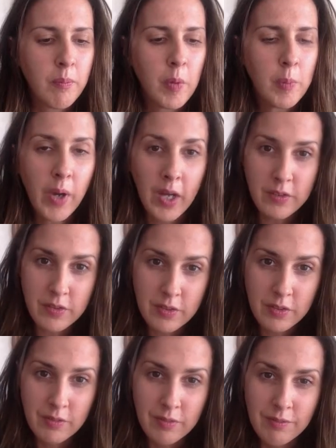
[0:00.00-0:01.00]
But
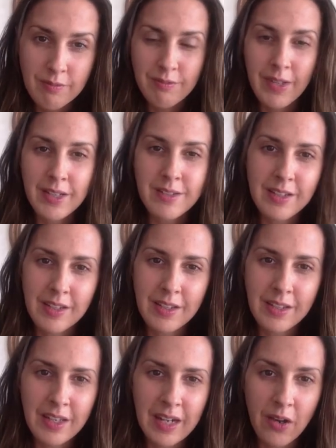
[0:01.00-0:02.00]
I
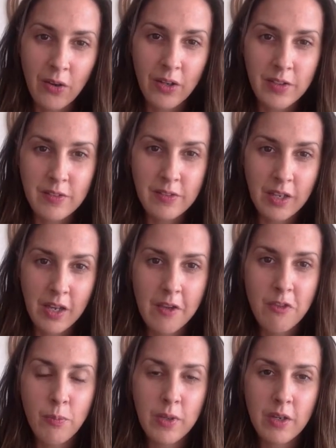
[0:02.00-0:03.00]
didn't get out
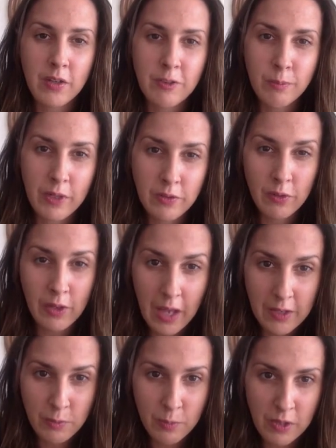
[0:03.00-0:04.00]
unscathed because
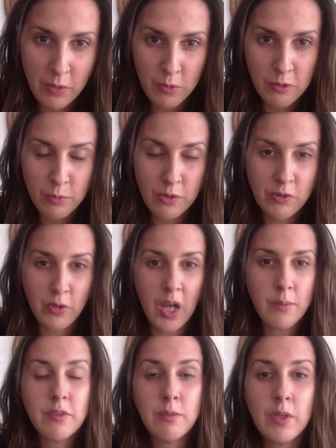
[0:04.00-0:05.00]
benzodiazepine was
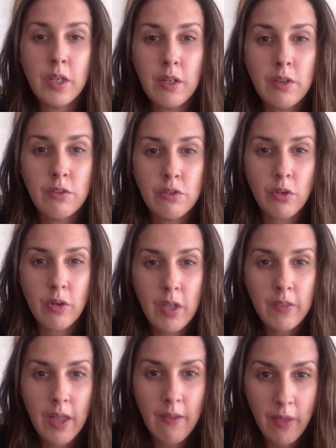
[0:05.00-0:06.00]
prescribed to me during
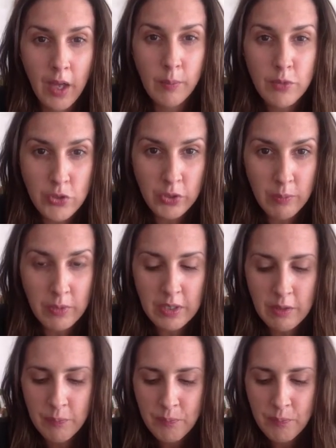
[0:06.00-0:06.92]
that Lyme treatment.